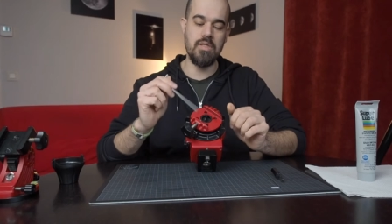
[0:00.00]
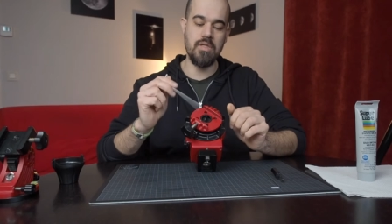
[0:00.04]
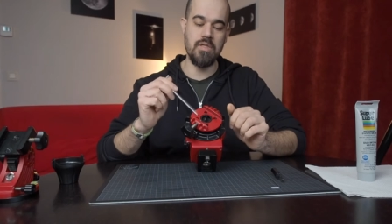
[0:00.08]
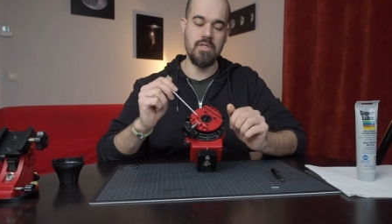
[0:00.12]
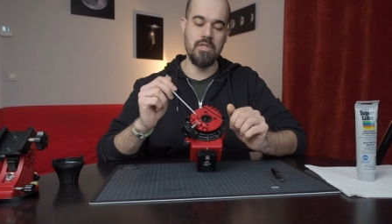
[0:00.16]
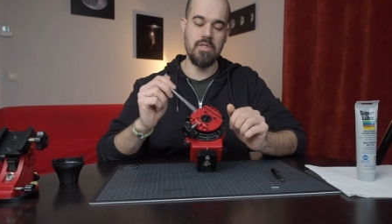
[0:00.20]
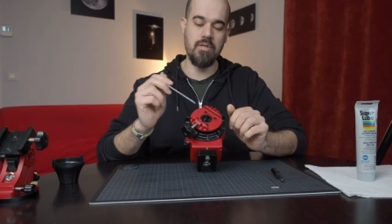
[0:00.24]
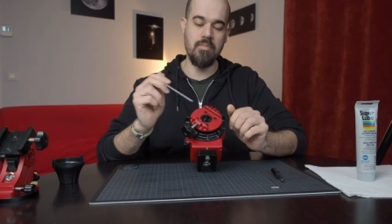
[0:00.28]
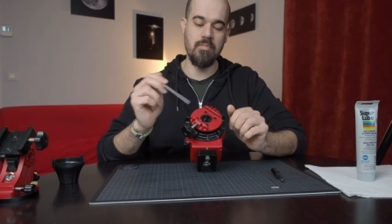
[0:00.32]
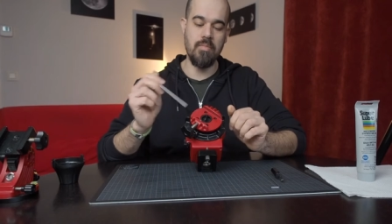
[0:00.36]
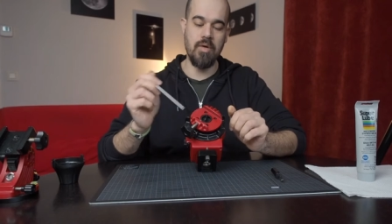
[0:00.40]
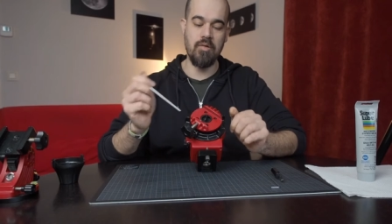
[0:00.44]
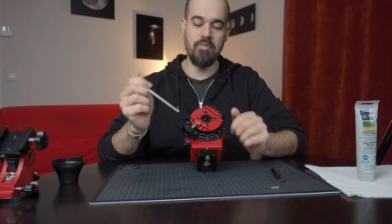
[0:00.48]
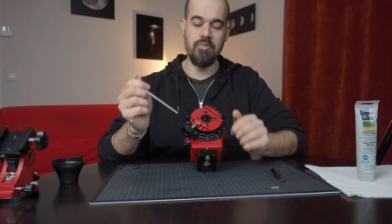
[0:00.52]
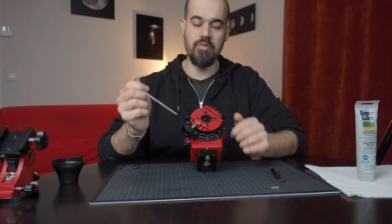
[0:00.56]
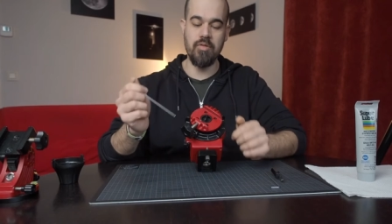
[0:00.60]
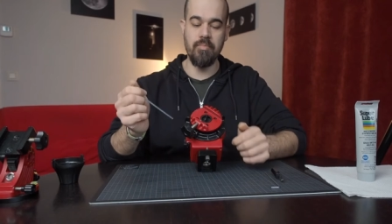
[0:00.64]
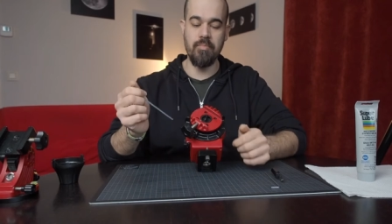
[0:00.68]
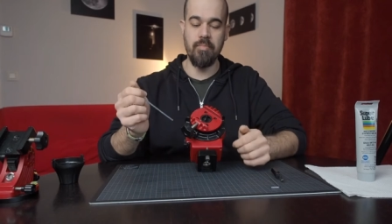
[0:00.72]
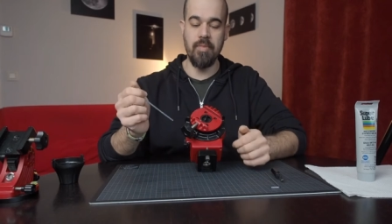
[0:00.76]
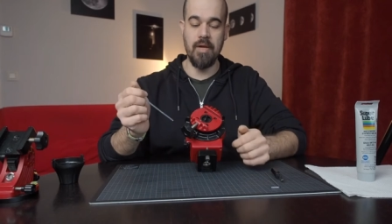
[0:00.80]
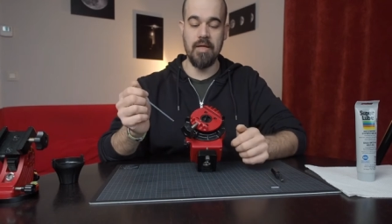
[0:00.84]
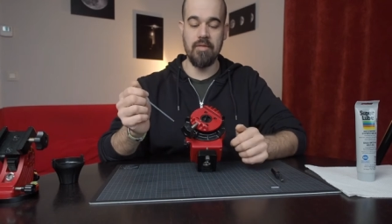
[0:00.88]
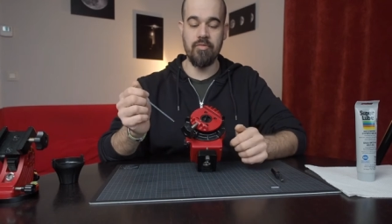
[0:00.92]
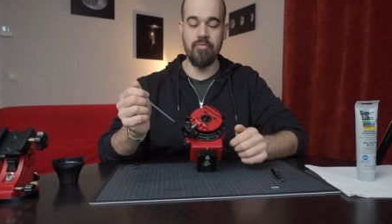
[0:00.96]
is the
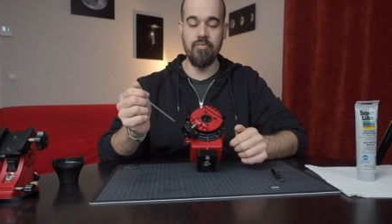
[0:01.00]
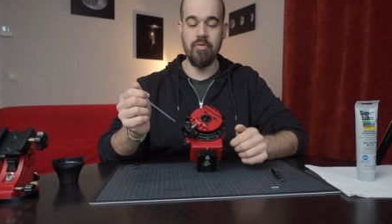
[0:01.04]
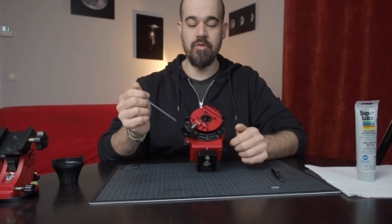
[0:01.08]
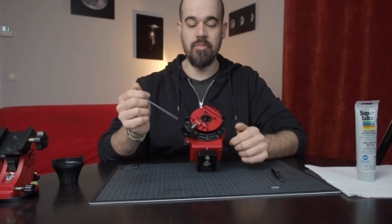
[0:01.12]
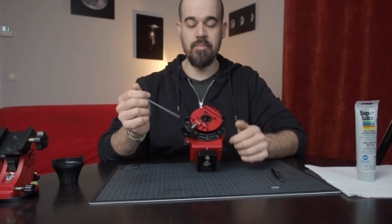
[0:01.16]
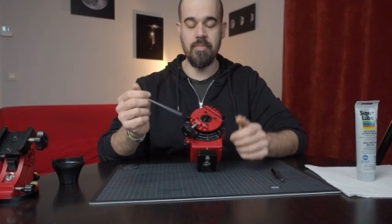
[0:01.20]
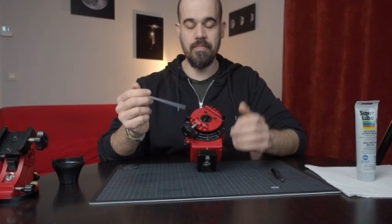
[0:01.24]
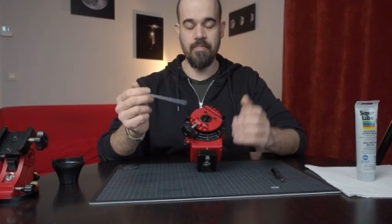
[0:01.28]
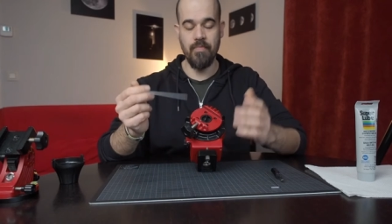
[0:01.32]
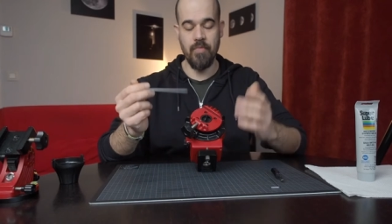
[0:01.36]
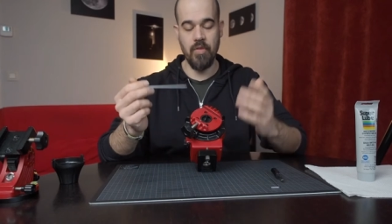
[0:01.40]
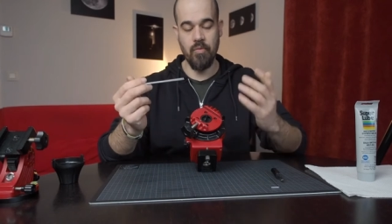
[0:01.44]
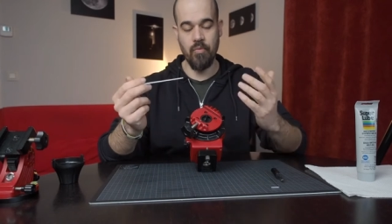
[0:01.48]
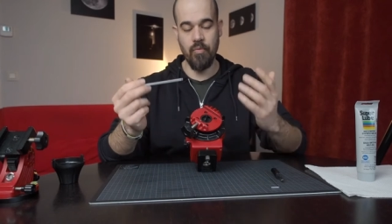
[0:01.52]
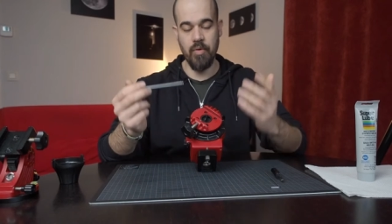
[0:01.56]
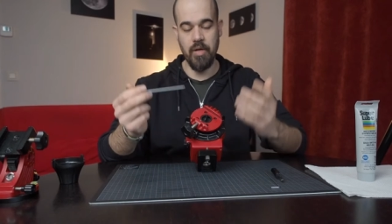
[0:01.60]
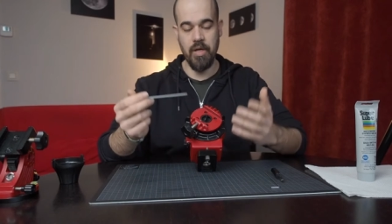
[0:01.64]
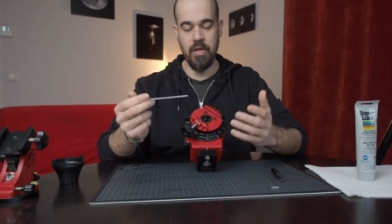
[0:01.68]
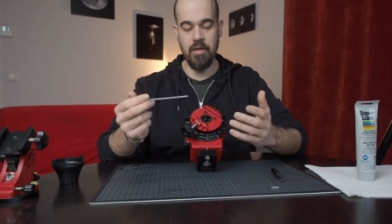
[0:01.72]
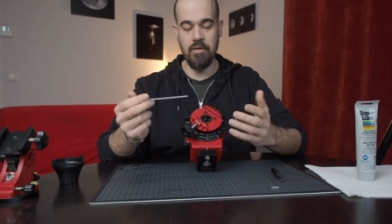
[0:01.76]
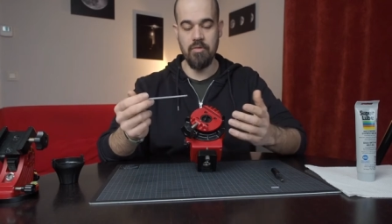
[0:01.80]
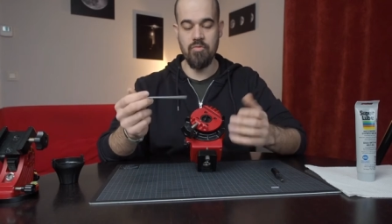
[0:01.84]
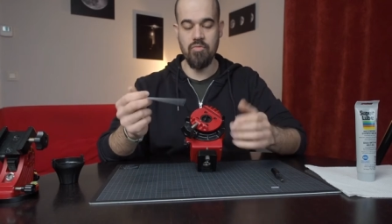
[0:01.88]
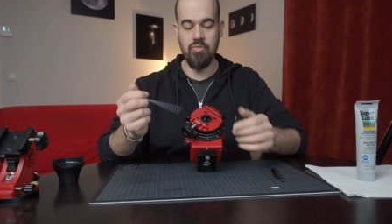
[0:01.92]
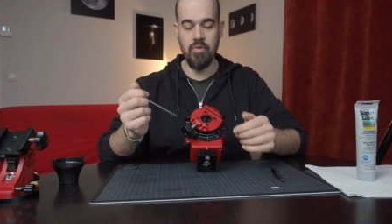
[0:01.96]
mounting platform. We
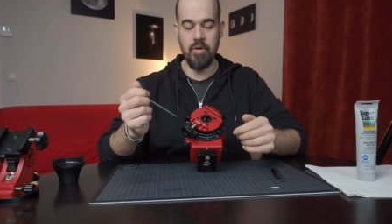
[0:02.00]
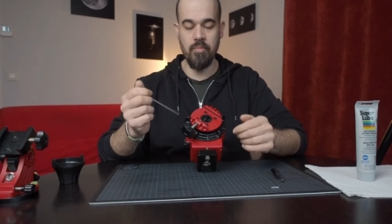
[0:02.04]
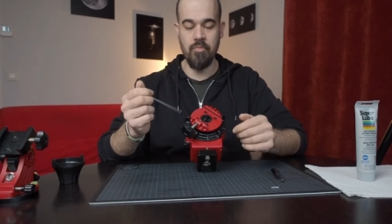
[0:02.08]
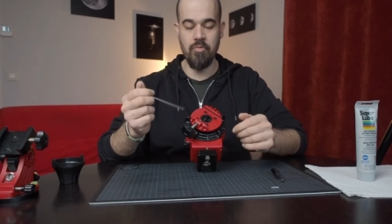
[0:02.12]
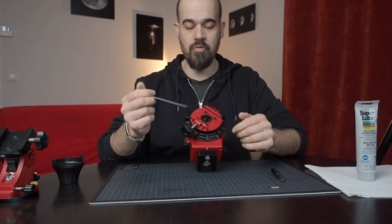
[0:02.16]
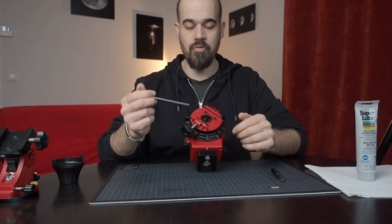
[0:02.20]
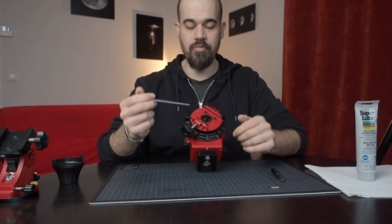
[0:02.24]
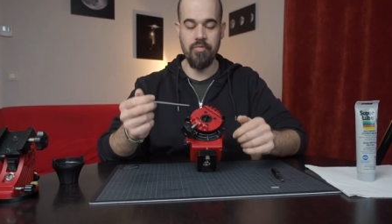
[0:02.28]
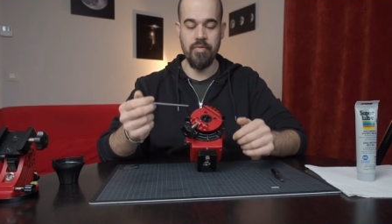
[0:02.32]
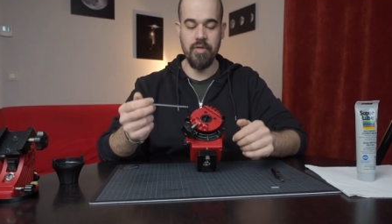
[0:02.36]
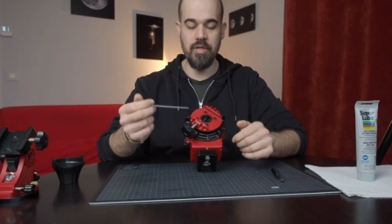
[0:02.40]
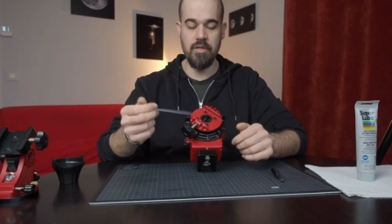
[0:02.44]
need to remove